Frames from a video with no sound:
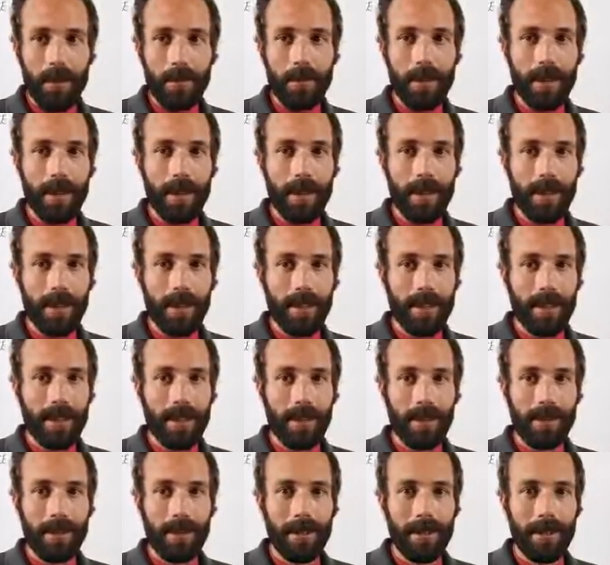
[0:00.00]
but I
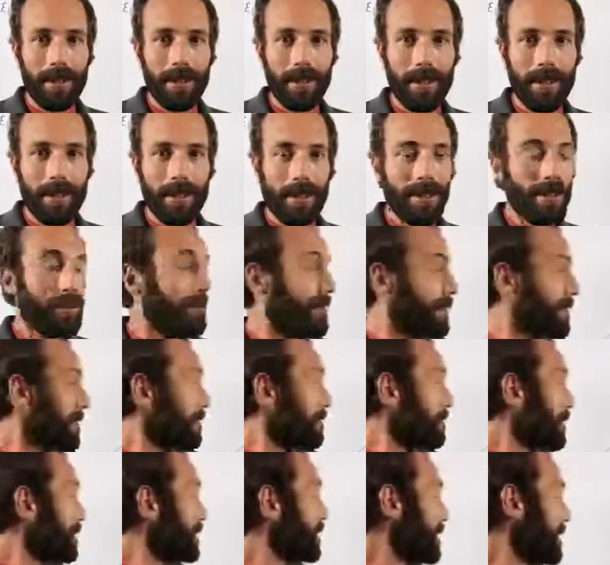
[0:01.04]
think we
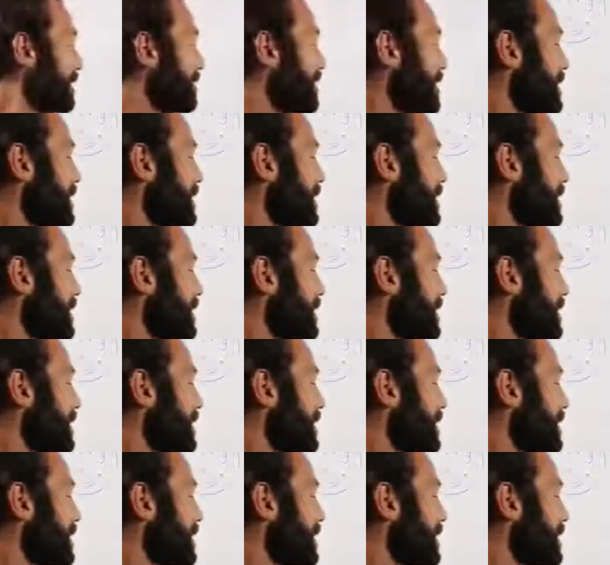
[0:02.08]
should really